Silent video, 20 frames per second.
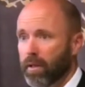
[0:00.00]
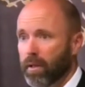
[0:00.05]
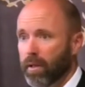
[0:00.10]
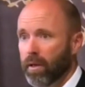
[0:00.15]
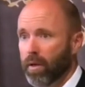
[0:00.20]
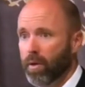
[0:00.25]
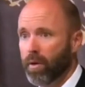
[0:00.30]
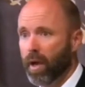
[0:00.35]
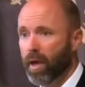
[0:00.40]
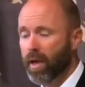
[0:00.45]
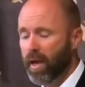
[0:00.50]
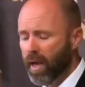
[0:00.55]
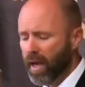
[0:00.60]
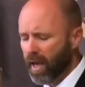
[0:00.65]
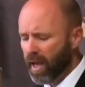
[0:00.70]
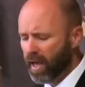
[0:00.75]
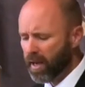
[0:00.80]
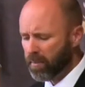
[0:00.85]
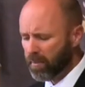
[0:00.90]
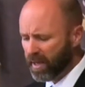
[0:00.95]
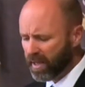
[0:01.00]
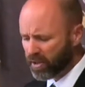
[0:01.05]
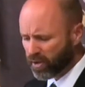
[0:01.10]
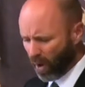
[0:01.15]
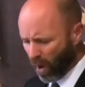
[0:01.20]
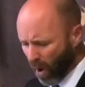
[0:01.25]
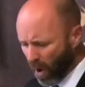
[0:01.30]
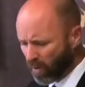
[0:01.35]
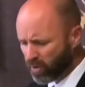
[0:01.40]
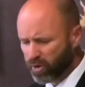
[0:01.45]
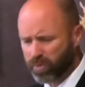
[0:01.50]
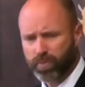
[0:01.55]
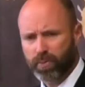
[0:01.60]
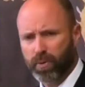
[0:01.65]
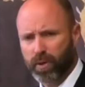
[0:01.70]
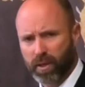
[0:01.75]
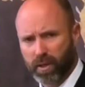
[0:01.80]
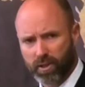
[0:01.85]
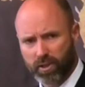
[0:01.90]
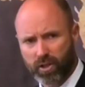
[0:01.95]
Okay? It means
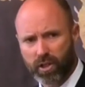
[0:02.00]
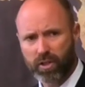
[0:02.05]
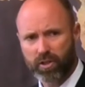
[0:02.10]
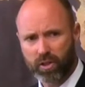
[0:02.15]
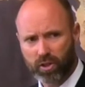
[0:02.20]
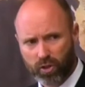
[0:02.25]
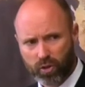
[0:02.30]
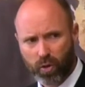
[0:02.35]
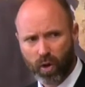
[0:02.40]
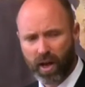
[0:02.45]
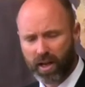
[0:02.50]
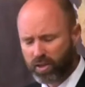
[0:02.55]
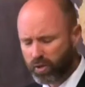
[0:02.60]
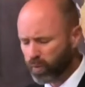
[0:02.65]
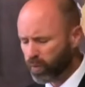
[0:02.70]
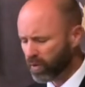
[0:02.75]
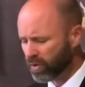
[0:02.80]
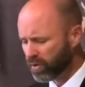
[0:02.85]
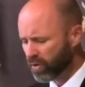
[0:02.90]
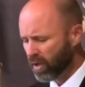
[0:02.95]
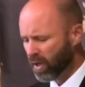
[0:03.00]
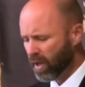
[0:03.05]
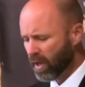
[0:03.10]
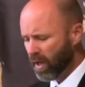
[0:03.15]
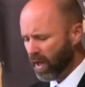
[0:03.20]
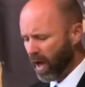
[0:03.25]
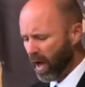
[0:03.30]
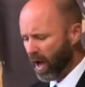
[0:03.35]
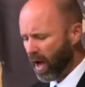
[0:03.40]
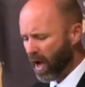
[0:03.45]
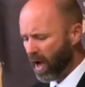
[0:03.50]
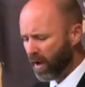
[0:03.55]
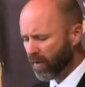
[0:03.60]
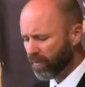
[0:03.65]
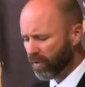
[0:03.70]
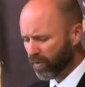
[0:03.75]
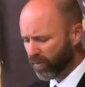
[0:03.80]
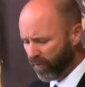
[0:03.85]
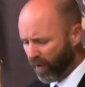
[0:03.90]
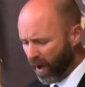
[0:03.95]
offspring. Jesus Christ was uh,
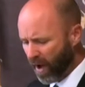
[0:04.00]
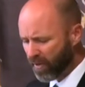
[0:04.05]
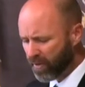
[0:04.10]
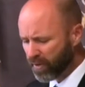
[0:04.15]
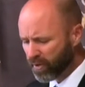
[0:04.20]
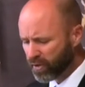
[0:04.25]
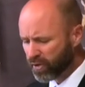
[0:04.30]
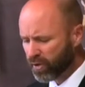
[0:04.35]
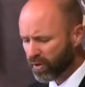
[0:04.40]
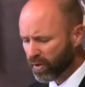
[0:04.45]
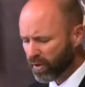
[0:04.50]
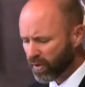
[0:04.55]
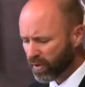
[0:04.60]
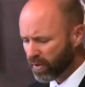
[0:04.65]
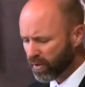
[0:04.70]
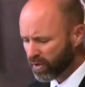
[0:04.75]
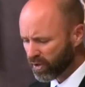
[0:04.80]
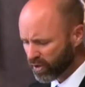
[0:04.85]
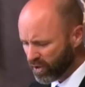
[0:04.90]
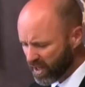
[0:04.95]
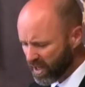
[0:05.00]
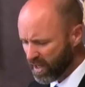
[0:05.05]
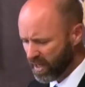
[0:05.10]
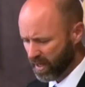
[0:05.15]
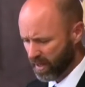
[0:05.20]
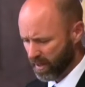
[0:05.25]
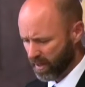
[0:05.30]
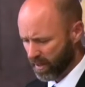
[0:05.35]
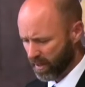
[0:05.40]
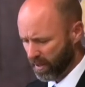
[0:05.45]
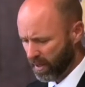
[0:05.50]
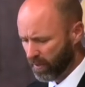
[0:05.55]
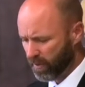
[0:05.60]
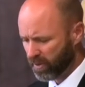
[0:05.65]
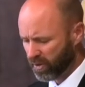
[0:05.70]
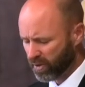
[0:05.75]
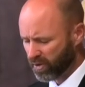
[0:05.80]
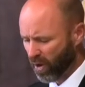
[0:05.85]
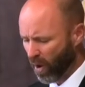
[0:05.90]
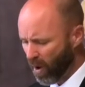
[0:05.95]
the Father's seed, He was
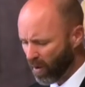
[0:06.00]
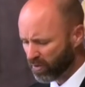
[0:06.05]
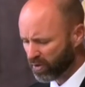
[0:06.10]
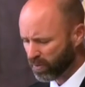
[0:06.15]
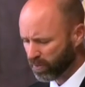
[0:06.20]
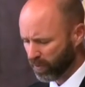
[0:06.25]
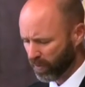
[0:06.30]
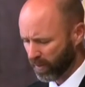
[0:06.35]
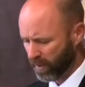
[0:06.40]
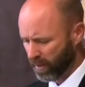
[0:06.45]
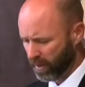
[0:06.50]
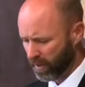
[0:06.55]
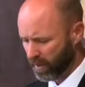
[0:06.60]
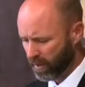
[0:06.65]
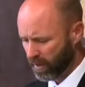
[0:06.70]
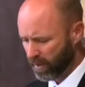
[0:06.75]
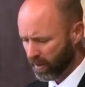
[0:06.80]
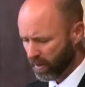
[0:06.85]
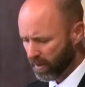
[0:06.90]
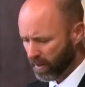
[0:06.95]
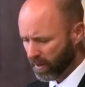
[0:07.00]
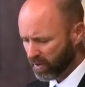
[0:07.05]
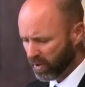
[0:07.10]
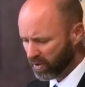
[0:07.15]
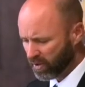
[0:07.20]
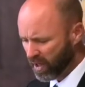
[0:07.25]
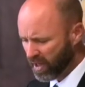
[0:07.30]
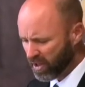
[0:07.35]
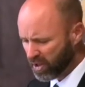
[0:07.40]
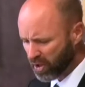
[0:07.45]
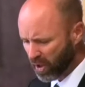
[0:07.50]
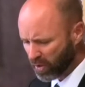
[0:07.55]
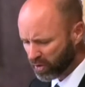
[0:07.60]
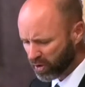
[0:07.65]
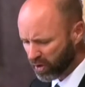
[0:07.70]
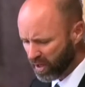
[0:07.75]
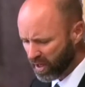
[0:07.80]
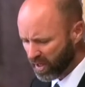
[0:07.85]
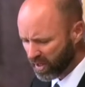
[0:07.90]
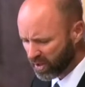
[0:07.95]
His offspring. It says, He shall
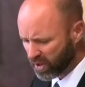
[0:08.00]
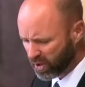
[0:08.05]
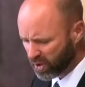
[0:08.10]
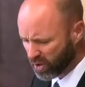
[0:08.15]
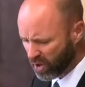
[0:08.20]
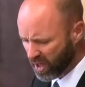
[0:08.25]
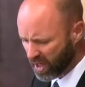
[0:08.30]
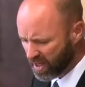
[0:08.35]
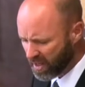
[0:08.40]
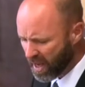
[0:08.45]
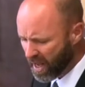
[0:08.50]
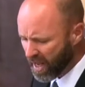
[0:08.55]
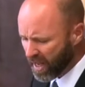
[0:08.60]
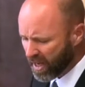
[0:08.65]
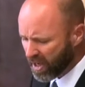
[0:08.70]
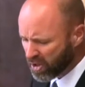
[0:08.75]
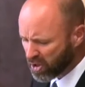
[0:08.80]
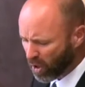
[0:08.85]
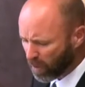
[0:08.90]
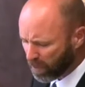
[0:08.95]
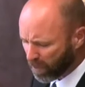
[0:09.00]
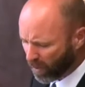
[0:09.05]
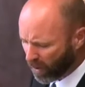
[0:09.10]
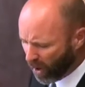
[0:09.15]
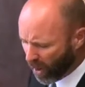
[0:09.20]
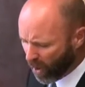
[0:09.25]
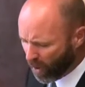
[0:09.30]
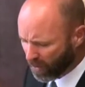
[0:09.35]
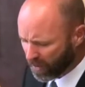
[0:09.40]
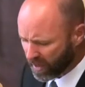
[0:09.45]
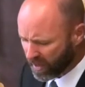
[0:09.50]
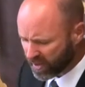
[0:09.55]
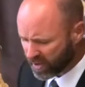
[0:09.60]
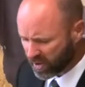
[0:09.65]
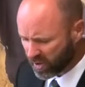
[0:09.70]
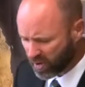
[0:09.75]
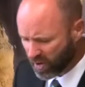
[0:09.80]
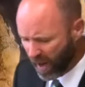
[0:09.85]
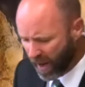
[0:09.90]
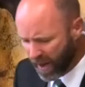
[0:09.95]
see His seed, He shall prolong
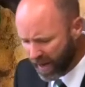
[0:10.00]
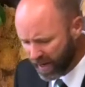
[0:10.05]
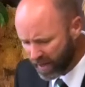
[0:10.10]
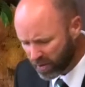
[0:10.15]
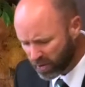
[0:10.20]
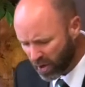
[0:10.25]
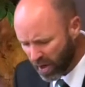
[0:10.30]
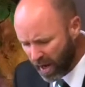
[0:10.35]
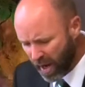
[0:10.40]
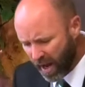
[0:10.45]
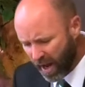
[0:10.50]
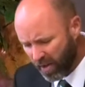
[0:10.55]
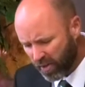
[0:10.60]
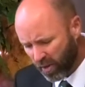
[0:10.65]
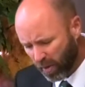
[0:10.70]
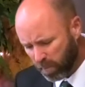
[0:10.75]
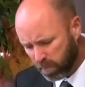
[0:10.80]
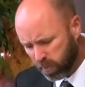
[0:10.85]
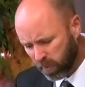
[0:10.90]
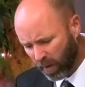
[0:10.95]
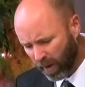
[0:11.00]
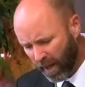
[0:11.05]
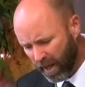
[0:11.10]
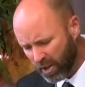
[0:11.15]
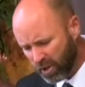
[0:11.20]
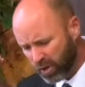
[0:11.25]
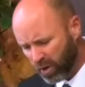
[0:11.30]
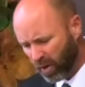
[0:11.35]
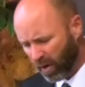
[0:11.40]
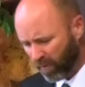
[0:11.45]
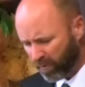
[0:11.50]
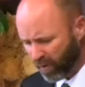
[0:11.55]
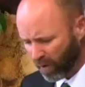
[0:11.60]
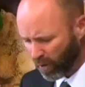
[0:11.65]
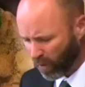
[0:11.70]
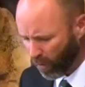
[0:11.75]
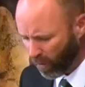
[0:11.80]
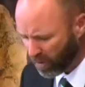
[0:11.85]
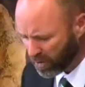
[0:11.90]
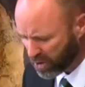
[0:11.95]
His days, and the pleasure of the
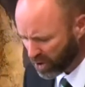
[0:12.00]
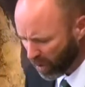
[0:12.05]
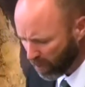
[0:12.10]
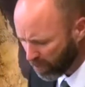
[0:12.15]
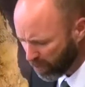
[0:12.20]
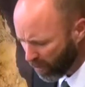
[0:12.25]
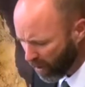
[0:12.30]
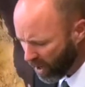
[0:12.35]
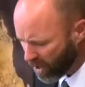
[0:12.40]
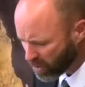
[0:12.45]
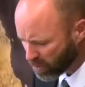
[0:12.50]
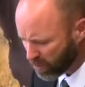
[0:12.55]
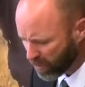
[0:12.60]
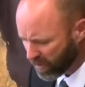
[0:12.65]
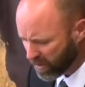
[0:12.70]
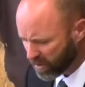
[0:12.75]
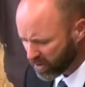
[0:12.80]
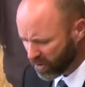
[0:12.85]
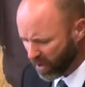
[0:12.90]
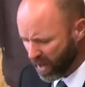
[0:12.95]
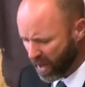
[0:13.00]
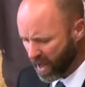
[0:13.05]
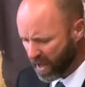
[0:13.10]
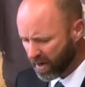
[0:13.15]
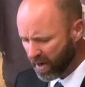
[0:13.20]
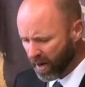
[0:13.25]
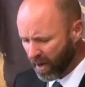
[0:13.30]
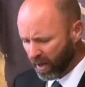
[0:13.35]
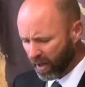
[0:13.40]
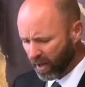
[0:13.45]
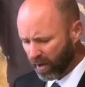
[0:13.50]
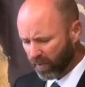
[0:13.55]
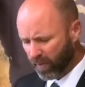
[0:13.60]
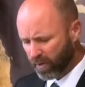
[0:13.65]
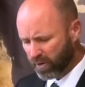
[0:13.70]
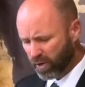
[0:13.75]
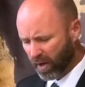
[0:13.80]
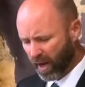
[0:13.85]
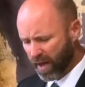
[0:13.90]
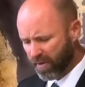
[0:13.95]
Lord shall prosper in His hand. Look at
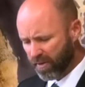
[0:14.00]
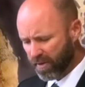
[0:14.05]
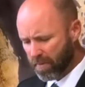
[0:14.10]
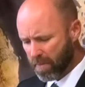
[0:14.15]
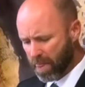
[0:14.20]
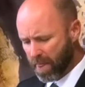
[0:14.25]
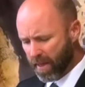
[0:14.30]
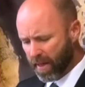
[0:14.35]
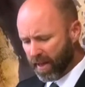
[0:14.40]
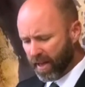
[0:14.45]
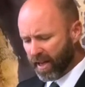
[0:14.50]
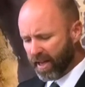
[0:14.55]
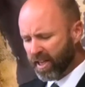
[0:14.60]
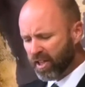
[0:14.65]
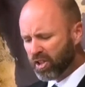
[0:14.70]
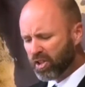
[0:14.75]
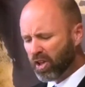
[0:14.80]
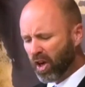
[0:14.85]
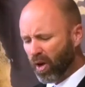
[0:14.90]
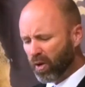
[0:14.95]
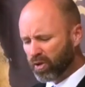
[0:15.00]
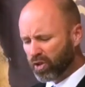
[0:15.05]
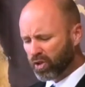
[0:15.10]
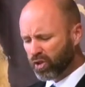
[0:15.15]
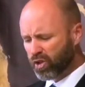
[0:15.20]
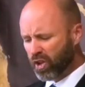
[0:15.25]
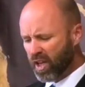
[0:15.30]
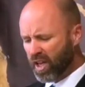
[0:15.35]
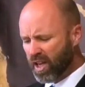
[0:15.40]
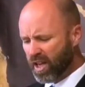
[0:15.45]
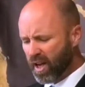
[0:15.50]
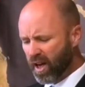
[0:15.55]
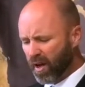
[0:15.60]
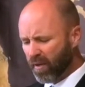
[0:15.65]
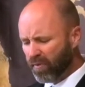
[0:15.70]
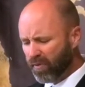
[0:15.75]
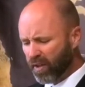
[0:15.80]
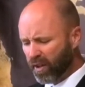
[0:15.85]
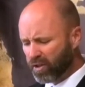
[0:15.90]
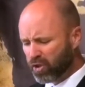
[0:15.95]
verse 11. He shall see
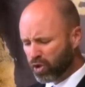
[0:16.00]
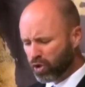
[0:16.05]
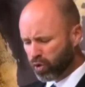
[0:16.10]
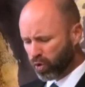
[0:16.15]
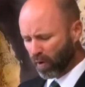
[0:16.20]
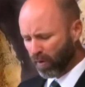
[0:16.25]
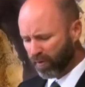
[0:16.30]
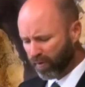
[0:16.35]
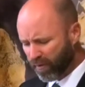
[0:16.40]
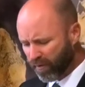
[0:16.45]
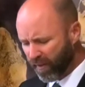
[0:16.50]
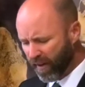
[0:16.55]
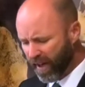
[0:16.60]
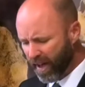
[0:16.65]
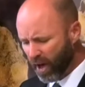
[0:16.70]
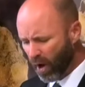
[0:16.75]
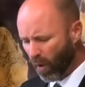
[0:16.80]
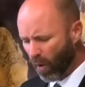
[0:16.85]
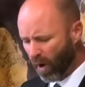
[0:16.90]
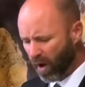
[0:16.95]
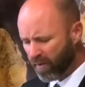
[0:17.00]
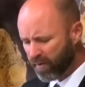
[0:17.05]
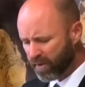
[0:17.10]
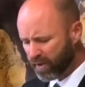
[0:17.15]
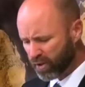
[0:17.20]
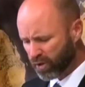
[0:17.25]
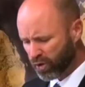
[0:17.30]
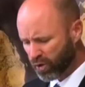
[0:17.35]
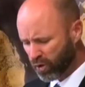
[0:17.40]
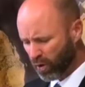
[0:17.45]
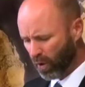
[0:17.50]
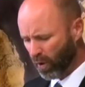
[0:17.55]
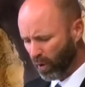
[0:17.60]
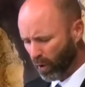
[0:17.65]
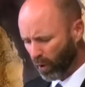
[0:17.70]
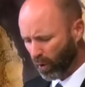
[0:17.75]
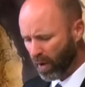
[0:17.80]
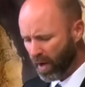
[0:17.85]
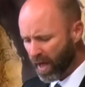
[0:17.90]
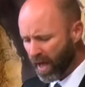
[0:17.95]
of the travail of His
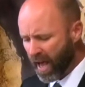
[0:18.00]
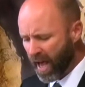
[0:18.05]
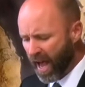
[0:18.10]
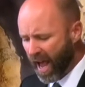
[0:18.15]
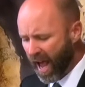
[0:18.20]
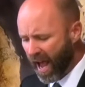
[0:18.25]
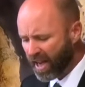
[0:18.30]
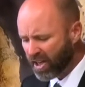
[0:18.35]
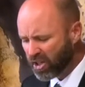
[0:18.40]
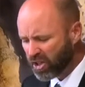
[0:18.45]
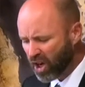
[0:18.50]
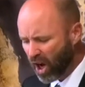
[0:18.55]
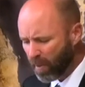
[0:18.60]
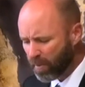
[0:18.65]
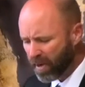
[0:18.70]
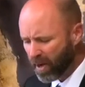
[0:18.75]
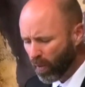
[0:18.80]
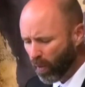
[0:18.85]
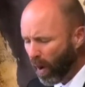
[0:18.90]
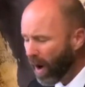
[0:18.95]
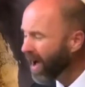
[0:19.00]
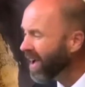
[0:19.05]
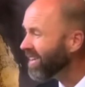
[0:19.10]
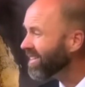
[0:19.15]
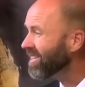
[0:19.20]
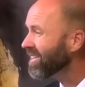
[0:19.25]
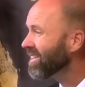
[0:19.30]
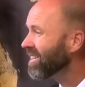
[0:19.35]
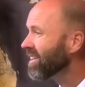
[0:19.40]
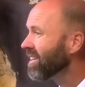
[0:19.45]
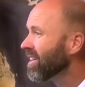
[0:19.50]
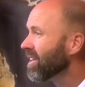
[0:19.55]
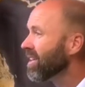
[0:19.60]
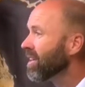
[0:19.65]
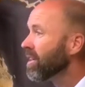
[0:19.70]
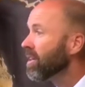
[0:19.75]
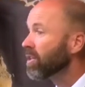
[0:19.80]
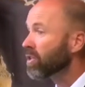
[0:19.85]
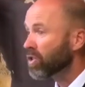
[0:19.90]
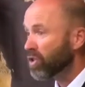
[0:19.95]
soul, and shall be what?
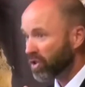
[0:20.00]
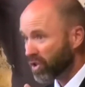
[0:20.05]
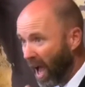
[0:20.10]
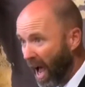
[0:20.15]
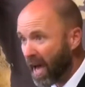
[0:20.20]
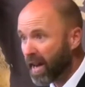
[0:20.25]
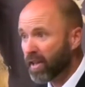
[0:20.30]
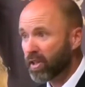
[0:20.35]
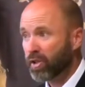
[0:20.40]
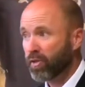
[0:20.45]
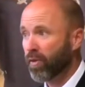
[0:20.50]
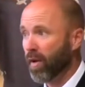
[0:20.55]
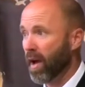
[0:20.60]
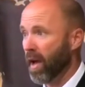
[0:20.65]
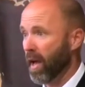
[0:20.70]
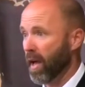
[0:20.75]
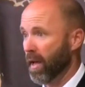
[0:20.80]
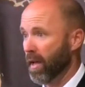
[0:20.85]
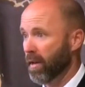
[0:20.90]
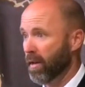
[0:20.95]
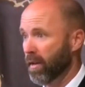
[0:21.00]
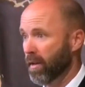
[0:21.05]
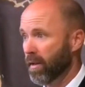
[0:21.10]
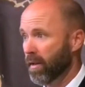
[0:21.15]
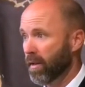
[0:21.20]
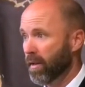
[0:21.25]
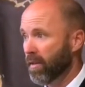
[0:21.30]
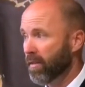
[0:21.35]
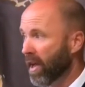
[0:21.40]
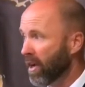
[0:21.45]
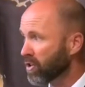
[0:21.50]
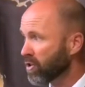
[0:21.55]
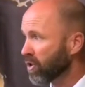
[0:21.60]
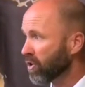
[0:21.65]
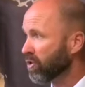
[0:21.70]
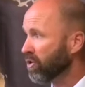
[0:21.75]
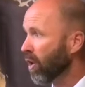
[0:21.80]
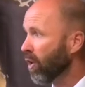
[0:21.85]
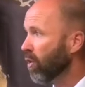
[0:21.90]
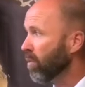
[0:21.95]
Satisfied. Amen. There's your
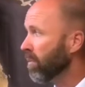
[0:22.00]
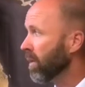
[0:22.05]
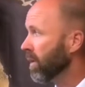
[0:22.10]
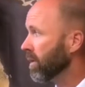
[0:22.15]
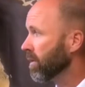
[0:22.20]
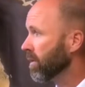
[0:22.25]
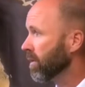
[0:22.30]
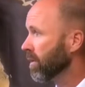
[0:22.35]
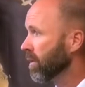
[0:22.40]
atonement.